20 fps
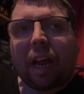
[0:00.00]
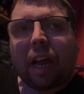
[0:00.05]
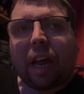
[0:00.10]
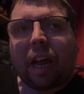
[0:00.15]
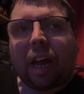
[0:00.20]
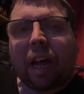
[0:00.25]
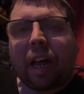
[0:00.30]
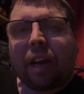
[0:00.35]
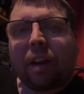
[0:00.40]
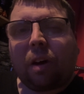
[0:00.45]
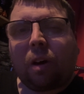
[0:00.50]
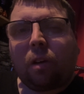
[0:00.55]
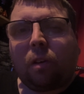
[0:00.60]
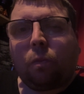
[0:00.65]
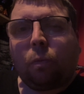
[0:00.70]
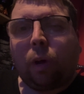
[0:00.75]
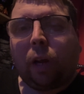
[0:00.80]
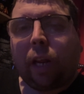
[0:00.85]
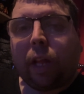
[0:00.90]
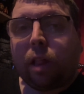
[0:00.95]
And
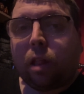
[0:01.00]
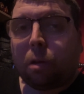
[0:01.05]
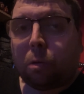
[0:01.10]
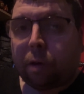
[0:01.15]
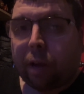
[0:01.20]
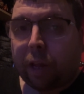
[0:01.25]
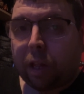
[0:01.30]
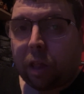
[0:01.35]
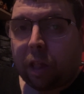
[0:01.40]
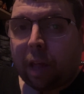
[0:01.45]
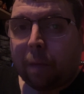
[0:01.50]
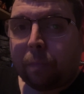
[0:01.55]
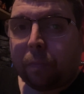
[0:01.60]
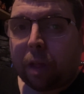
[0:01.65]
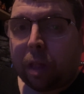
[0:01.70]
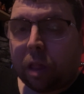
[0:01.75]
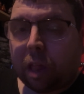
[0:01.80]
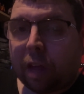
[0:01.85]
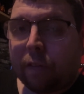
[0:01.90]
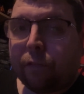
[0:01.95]
unwilling to accept
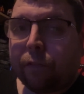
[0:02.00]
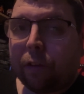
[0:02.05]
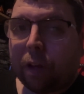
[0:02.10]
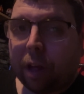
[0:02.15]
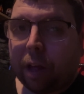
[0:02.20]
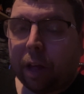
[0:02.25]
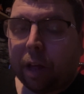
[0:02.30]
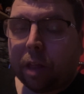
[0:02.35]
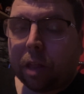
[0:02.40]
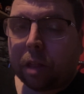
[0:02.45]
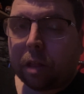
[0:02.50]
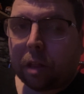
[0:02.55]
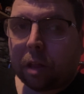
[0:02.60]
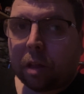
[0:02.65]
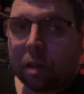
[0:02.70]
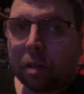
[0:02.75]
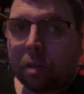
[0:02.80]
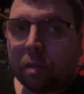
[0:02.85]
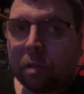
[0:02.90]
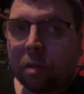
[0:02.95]
this at first,
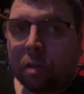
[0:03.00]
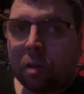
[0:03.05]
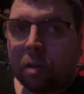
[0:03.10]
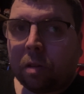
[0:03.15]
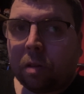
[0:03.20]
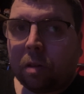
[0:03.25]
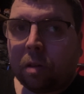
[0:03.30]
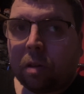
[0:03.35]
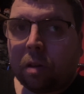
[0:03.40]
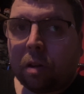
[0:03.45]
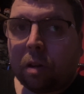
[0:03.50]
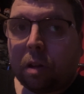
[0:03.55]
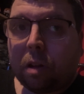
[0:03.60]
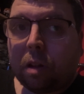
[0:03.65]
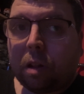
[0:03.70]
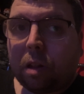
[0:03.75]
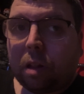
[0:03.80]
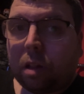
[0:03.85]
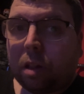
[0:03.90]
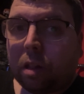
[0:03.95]

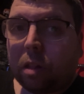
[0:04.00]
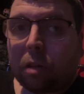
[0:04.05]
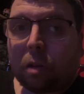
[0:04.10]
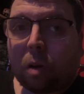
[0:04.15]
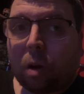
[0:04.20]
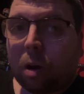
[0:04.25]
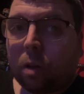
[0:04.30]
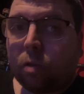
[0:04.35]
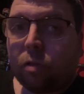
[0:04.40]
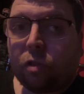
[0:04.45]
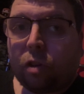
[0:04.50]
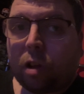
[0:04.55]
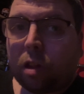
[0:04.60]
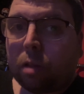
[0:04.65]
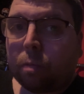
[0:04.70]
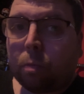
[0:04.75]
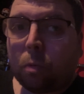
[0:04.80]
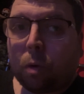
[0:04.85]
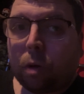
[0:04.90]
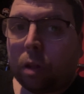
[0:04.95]
Scott
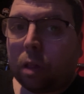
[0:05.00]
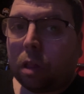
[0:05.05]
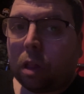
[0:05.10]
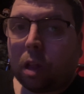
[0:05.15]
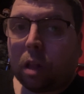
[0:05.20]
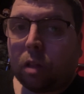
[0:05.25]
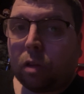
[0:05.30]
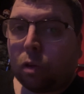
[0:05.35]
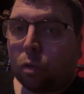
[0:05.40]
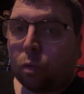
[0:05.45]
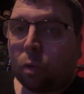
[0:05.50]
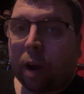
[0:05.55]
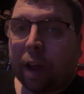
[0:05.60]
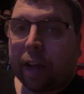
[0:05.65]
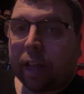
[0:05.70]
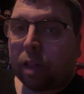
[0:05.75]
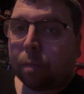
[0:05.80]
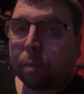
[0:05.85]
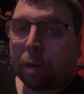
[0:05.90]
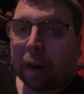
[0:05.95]
just wants a
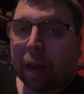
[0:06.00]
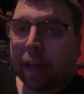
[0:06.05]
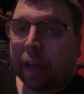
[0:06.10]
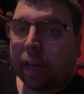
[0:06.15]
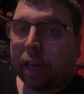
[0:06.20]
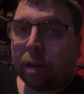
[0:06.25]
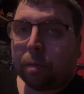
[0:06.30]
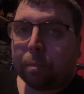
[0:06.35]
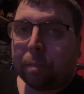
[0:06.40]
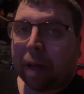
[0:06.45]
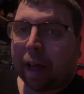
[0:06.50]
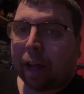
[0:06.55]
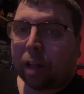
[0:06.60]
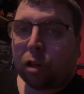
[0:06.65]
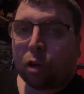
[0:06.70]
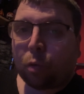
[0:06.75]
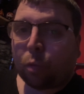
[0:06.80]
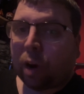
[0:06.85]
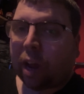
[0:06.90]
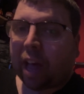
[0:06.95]
direct plane back
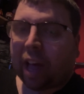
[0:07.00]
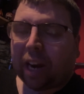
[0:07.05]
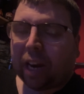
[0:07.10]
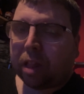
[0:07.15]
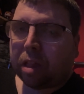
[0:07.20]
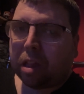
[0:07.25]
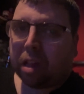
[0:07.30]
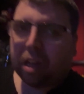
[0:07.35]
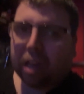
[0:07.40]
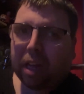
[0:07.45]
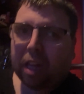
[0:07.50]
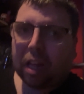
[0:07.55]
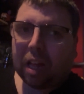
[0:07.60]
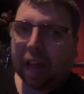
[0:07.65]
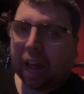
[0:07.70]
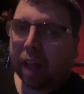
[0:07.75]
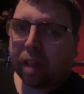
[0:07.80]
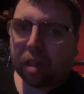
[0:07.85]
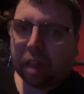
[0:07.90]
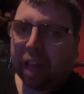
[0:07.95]
to reality,
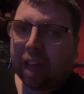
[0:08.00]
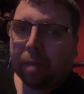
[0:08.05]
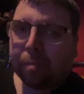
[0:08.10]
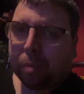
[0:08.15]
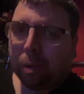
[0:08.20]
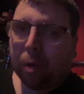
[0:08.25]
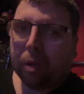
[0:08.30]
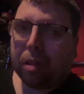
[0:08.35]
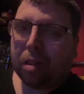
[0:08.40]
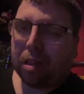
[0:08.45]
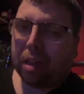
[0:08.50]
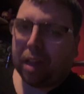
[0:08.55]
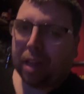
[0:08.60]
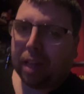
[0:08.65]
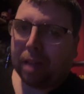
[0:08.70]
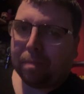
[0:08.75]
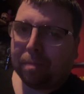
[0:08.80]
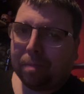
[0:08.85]
as he puts it.